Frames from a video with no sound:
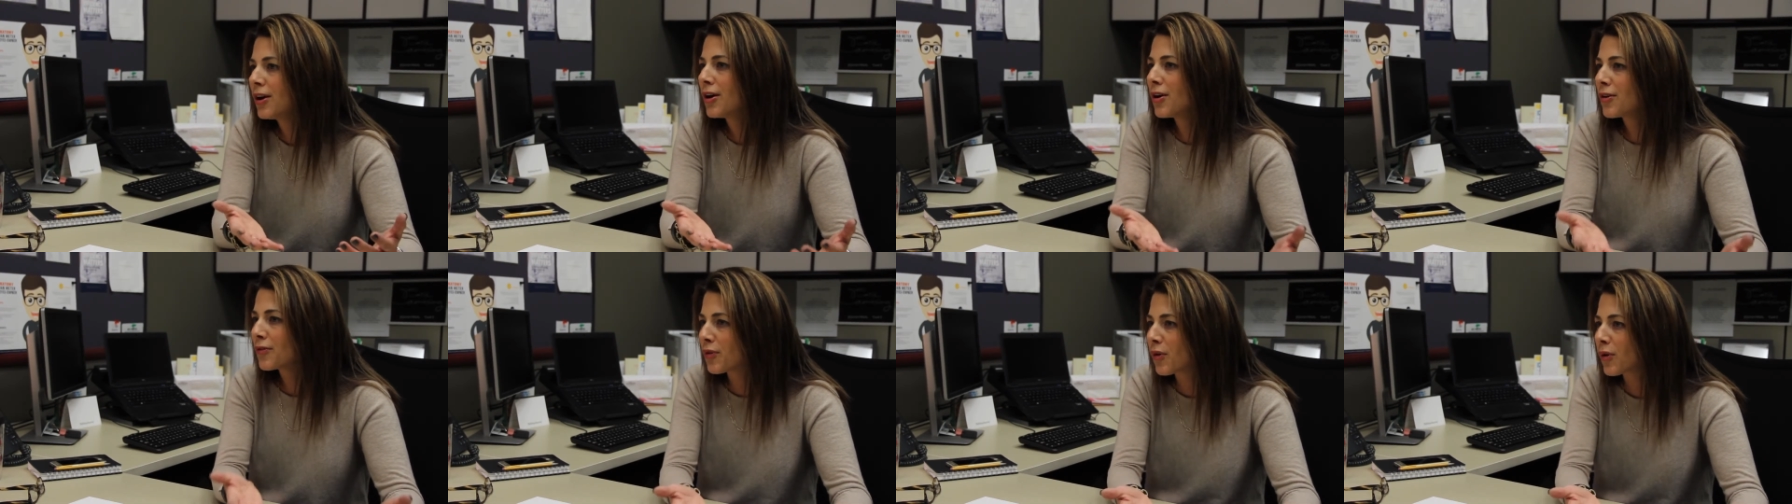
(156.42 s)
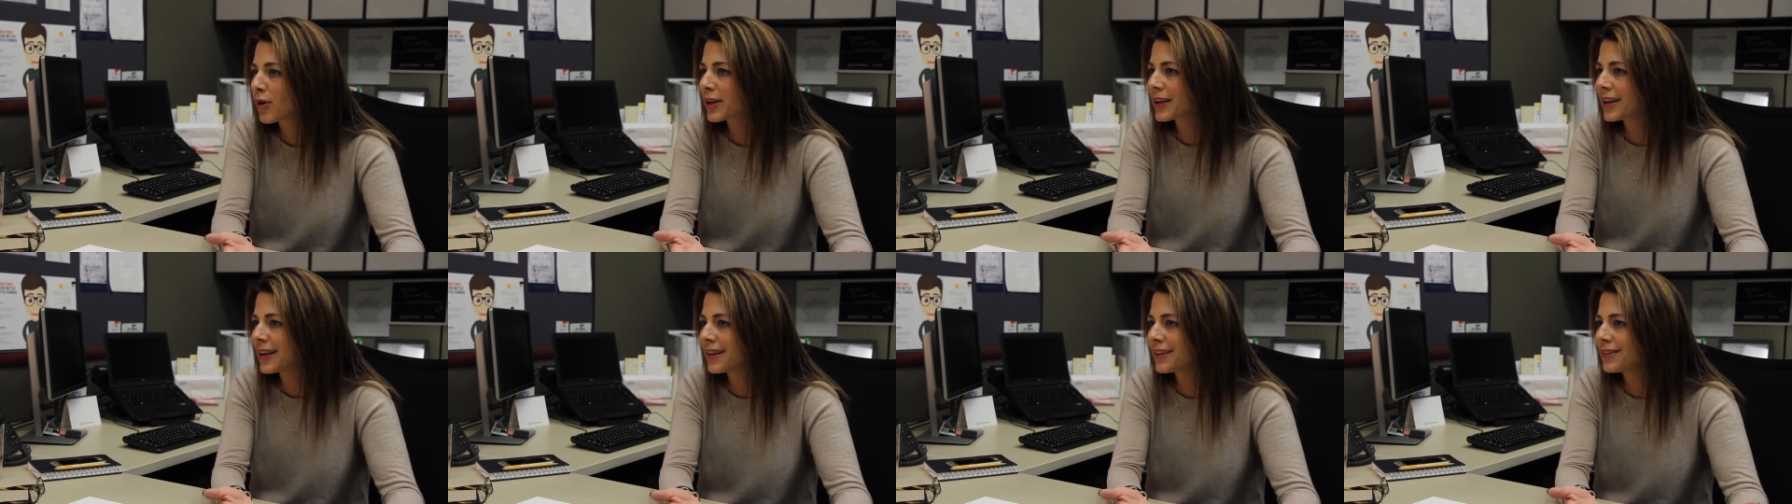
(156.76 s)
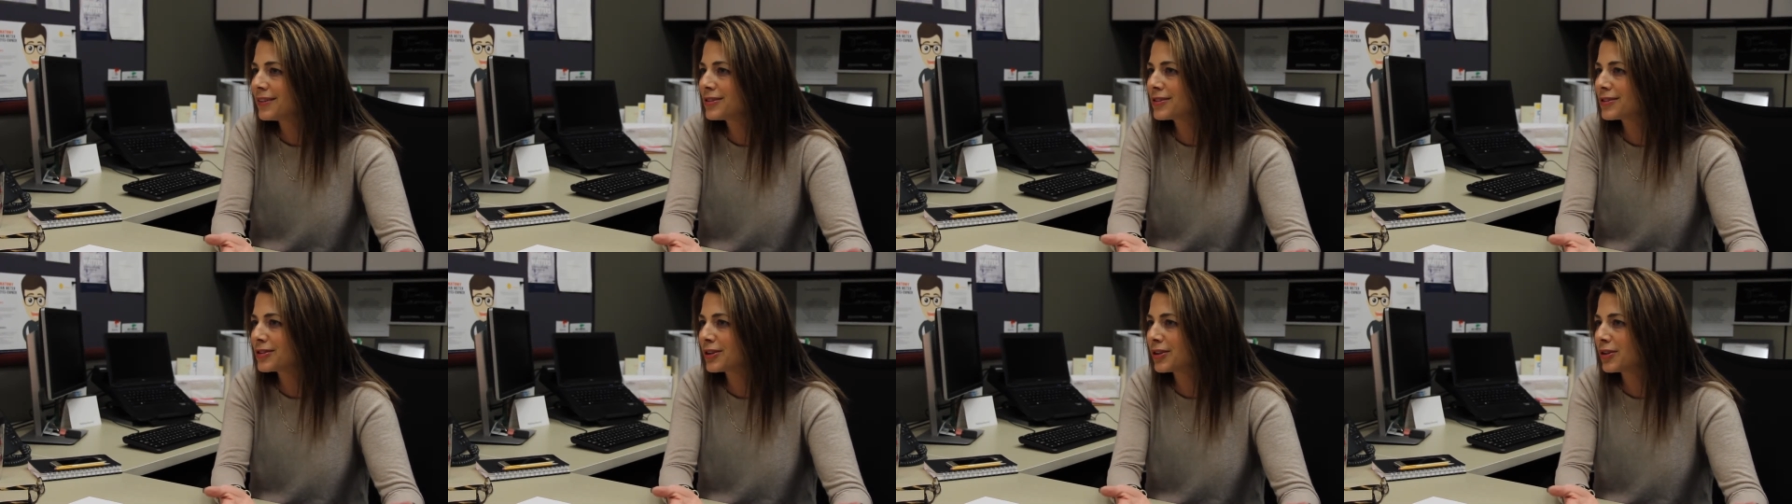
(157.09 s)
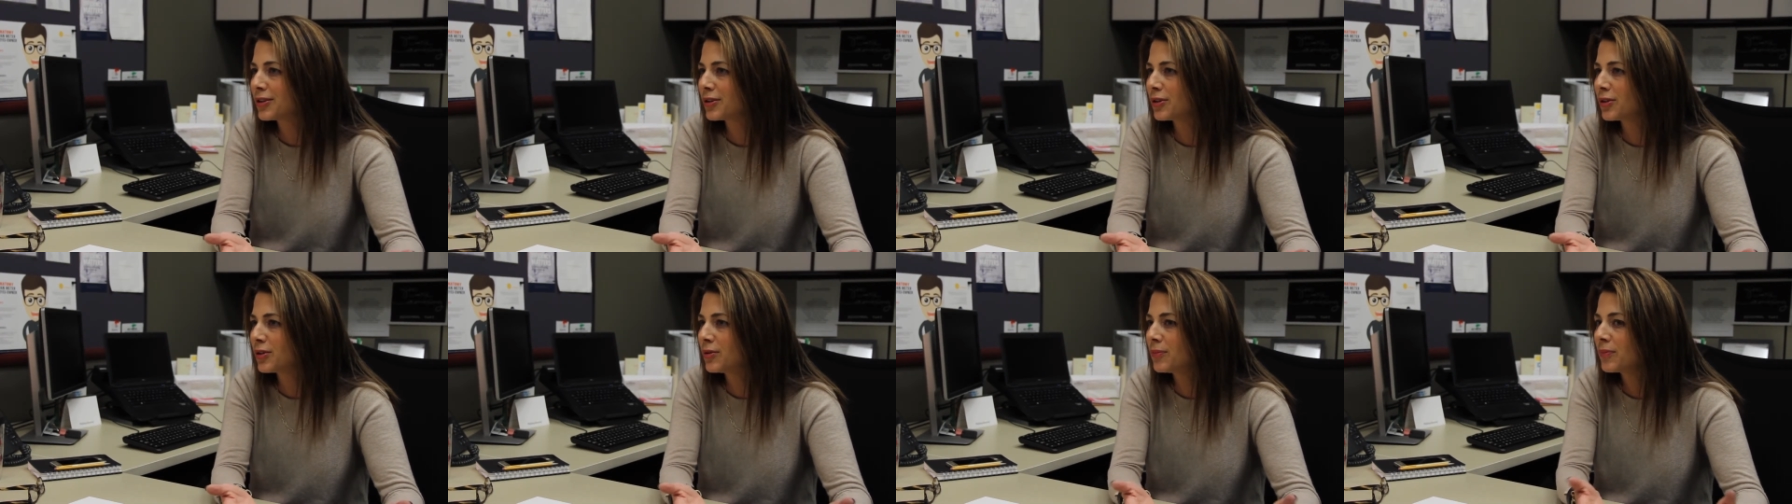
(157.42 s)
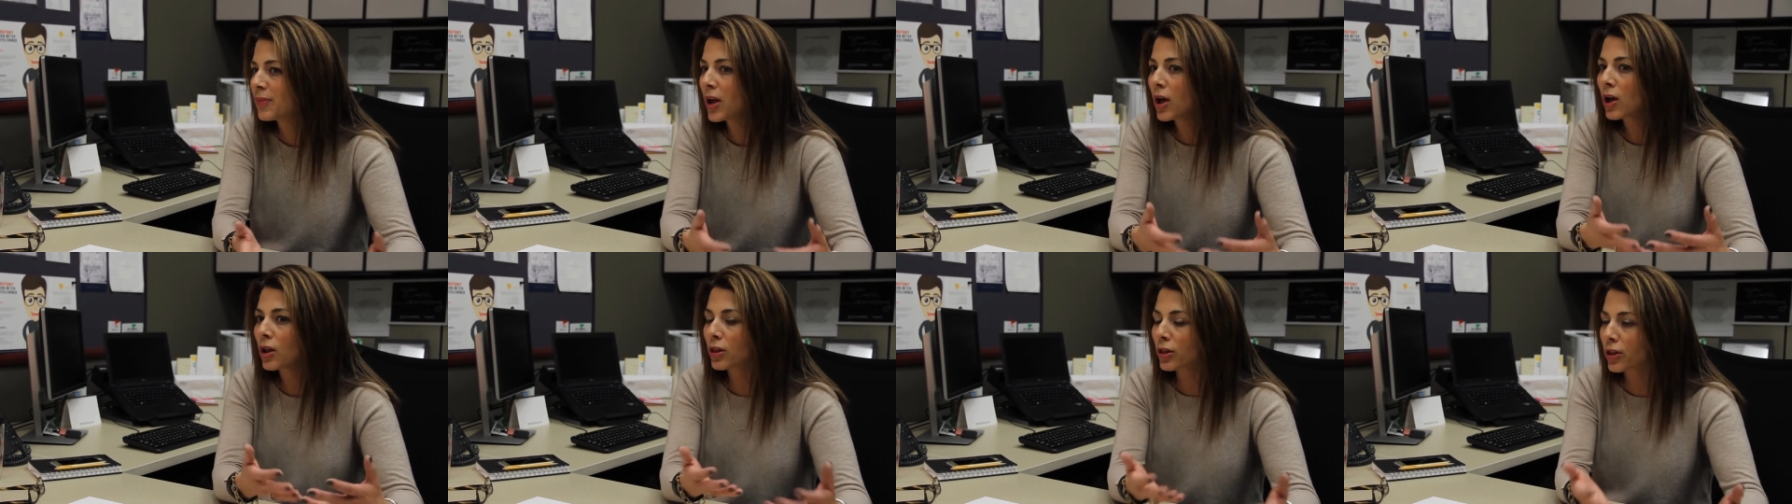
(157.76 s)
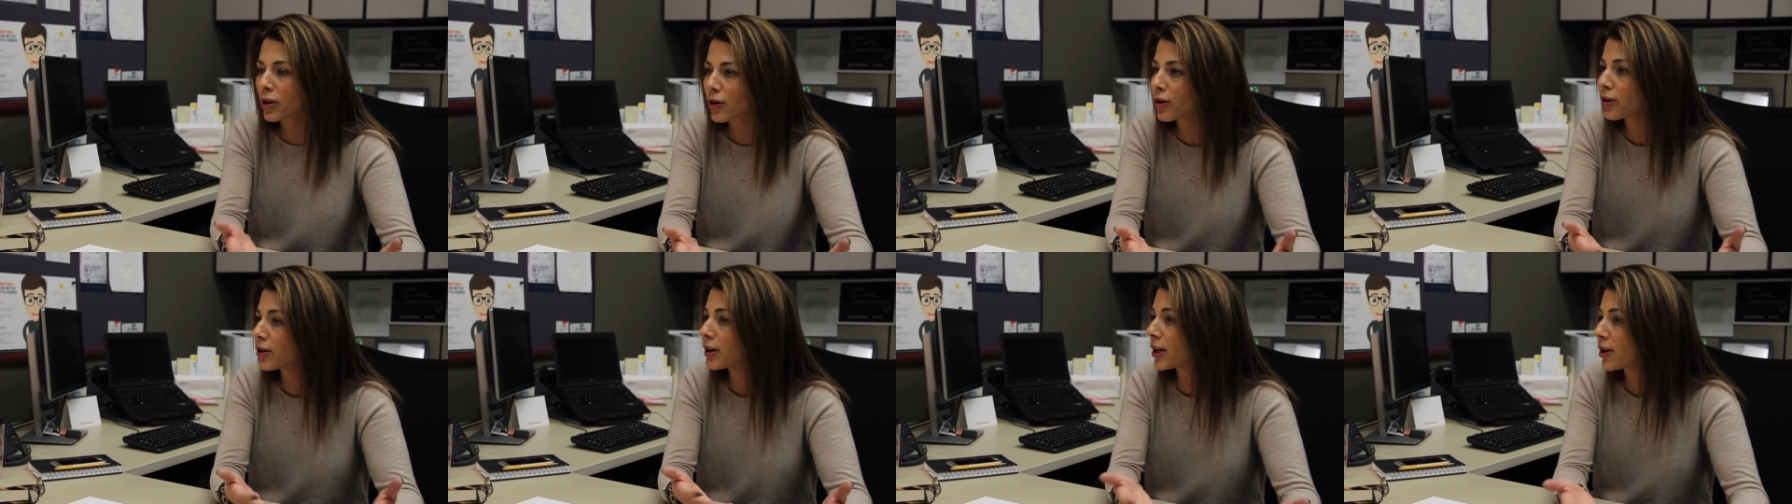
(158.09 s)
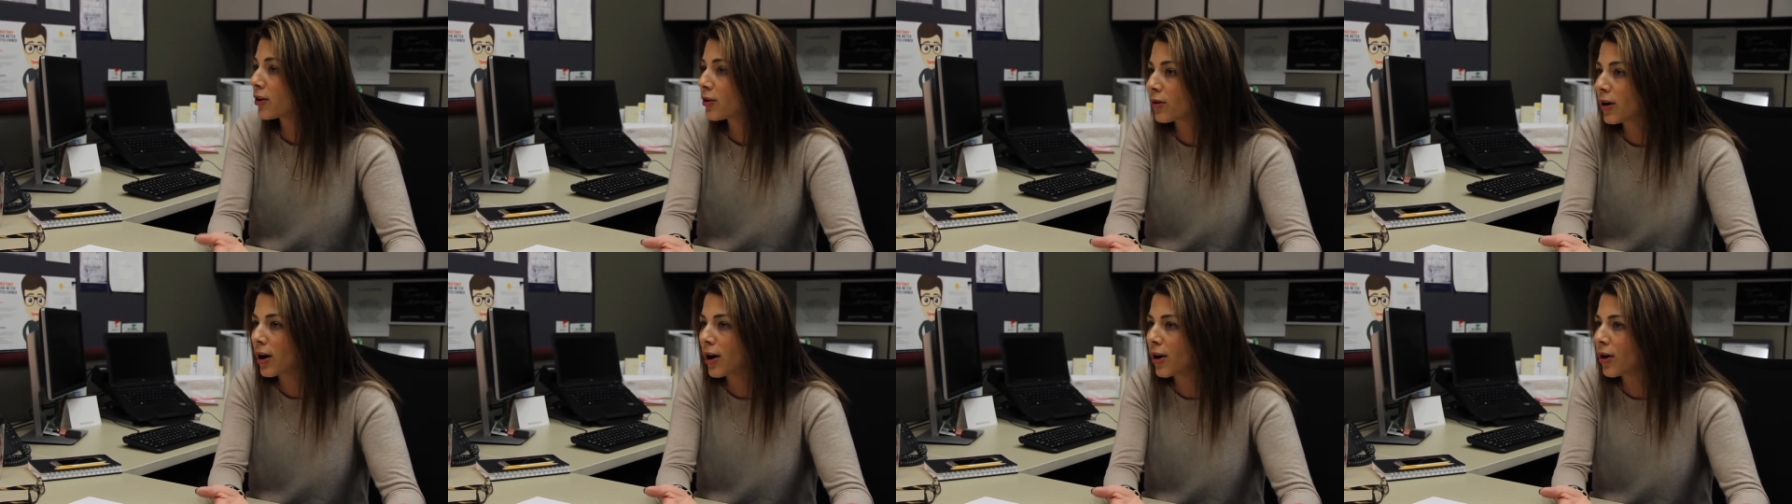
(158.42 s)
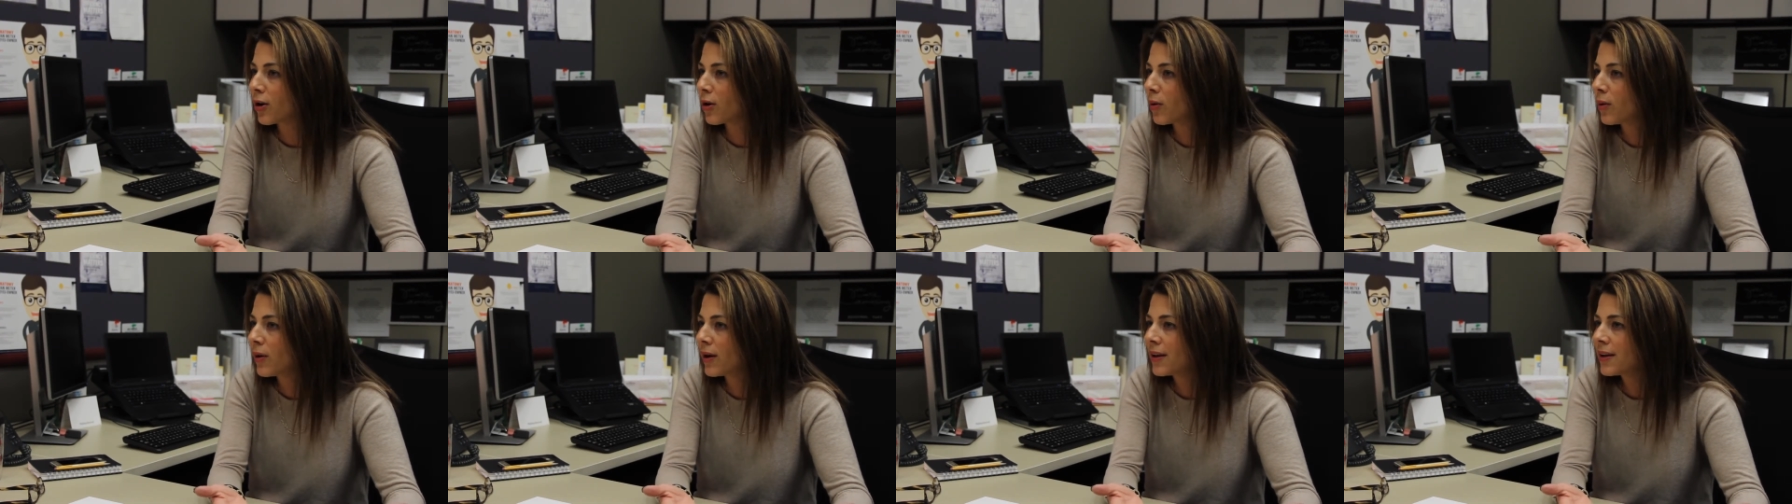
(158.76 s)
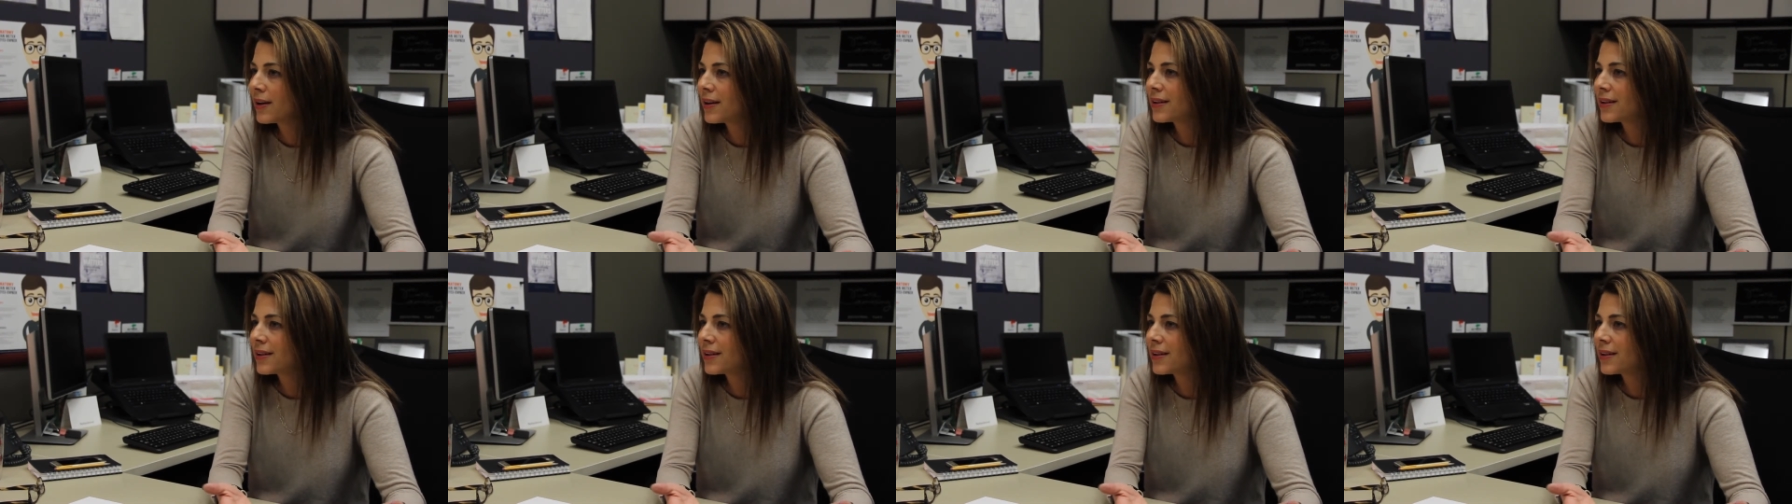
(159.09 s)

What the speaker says: for kids to learn and grow,